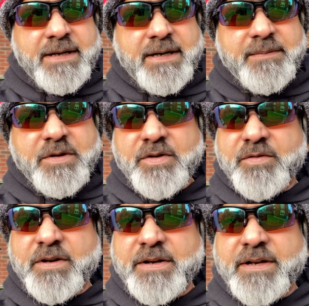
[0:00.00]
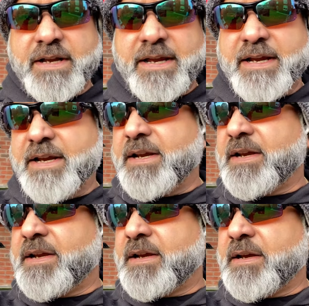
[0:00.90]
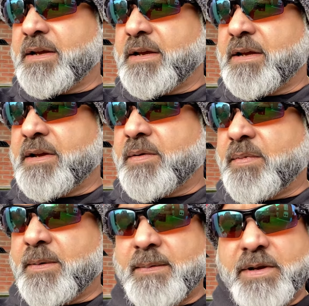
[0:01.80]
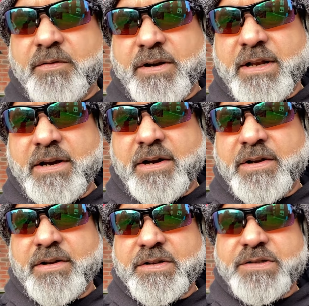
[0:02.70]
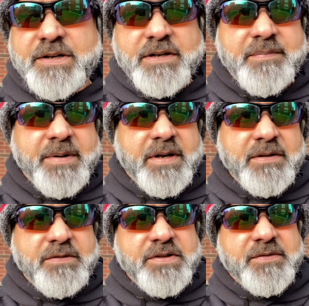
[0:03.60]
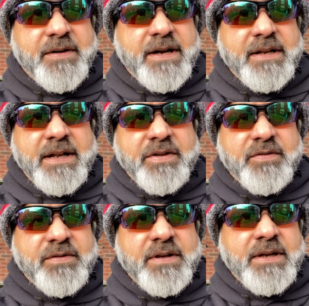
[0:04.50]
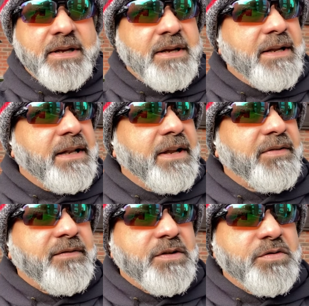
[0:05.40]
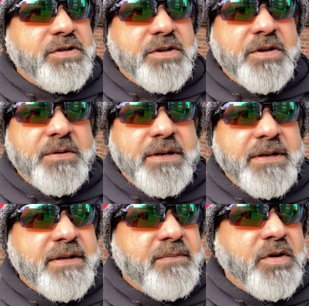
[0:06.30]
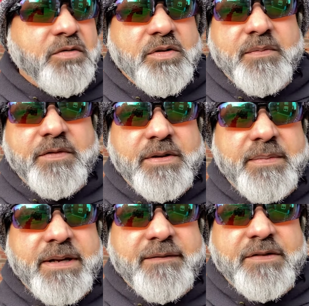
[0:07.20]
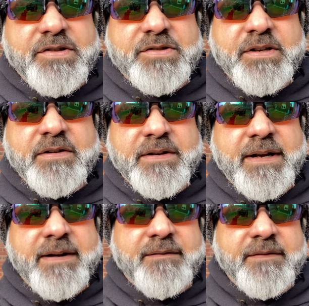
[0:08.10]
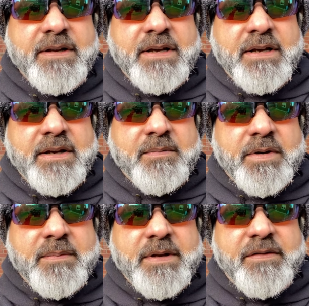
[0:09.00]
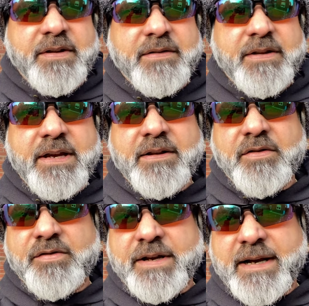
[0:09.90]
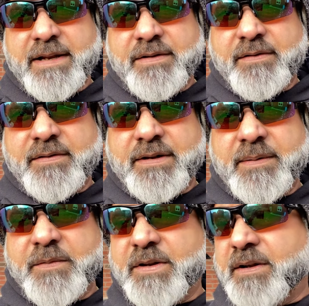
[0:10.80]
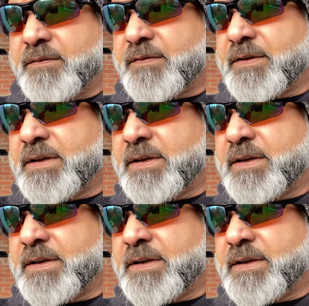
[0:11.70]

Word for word: I'm going to run a probably really understocked pond, which is fine, less less food to go in and more room for the bigger fish, they're going to have probably six to 800 gallons to themselves.